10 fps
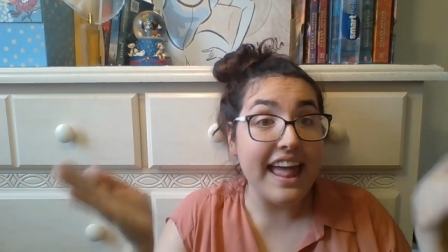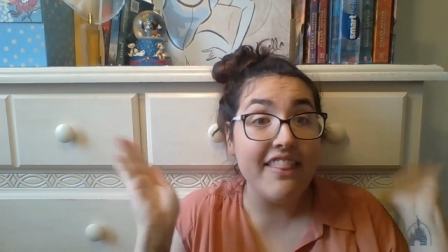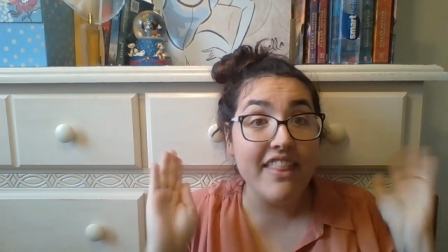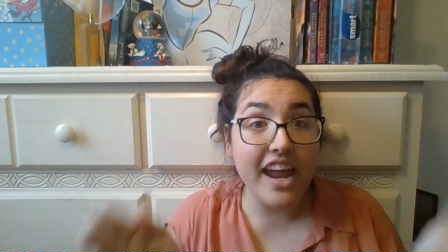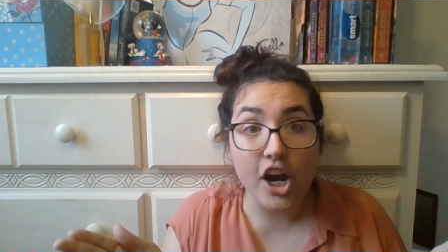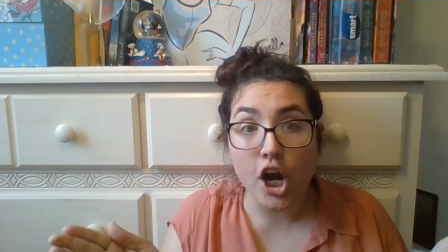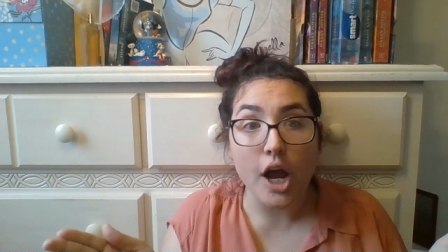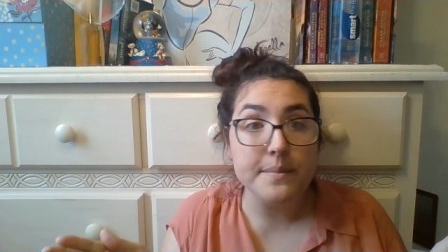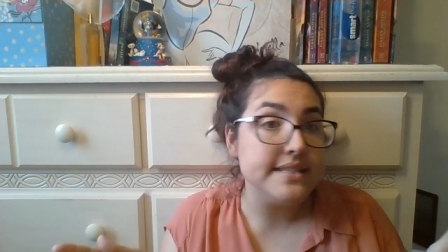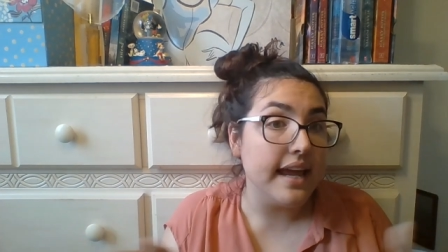and there
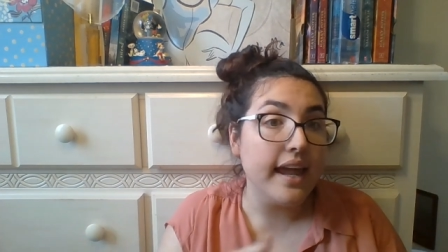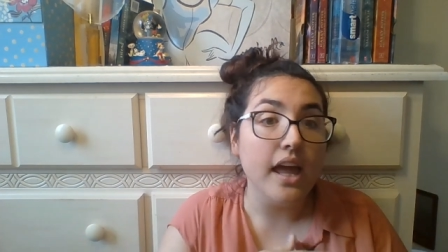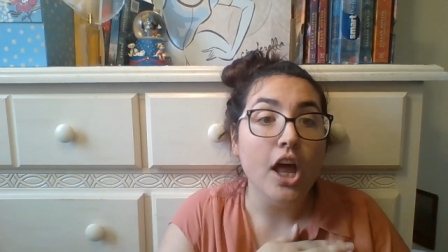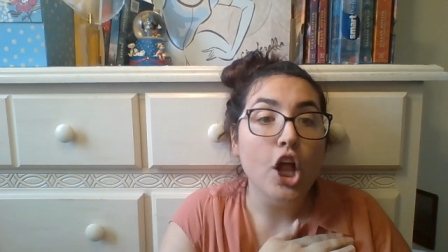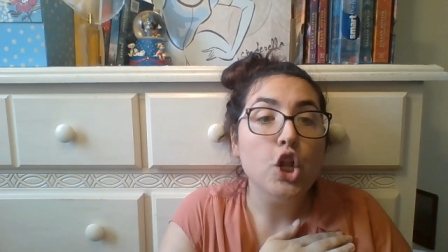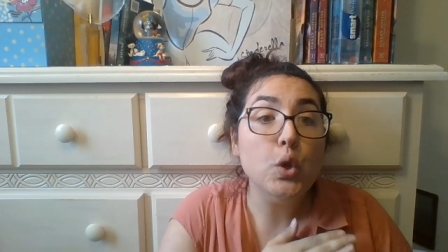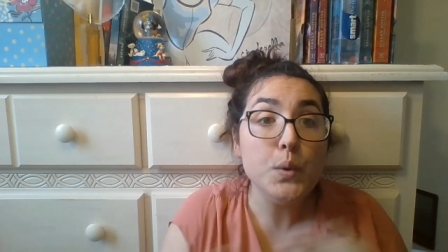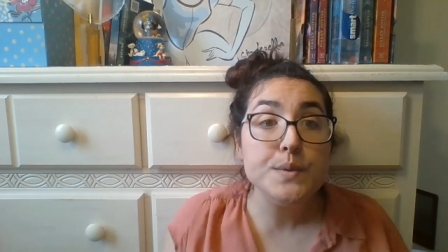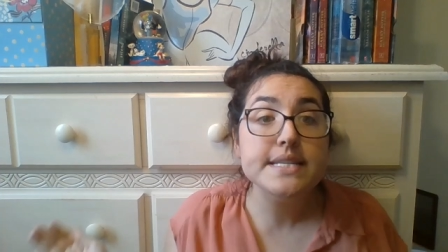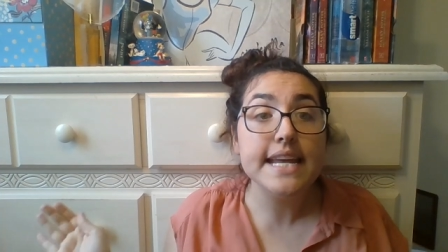I was like
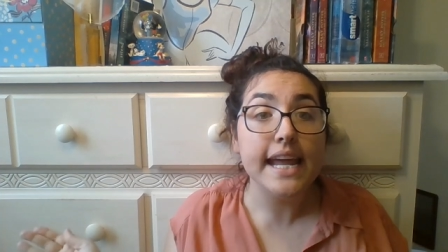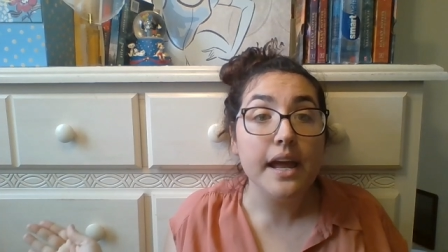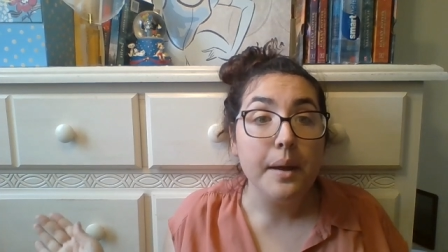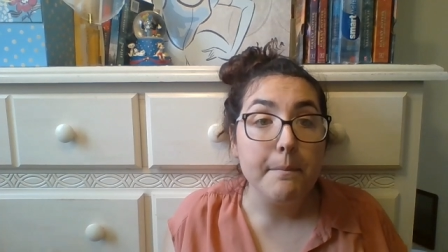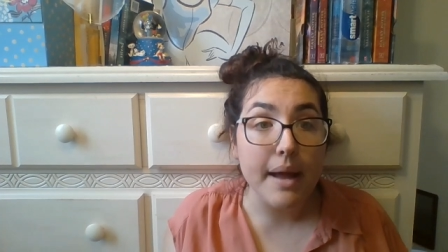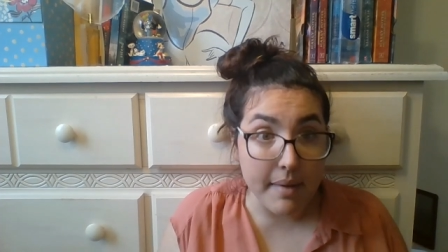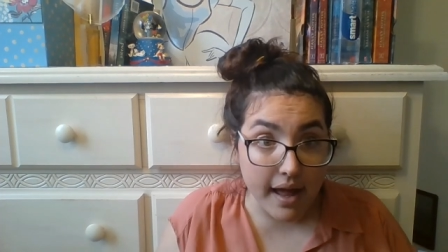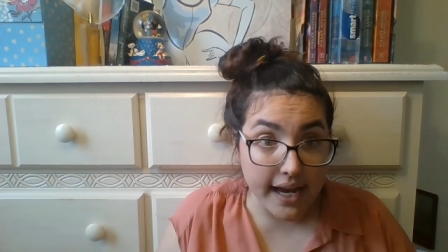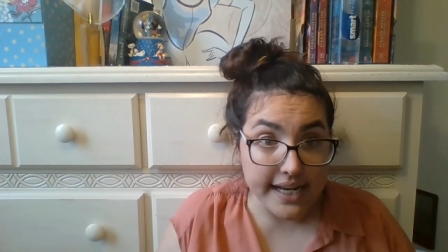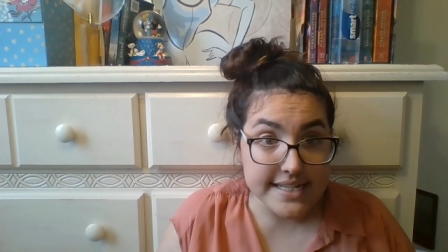losing my
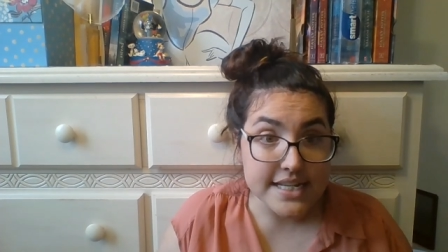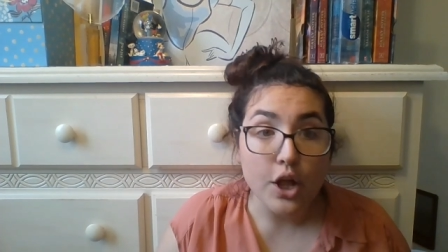mind.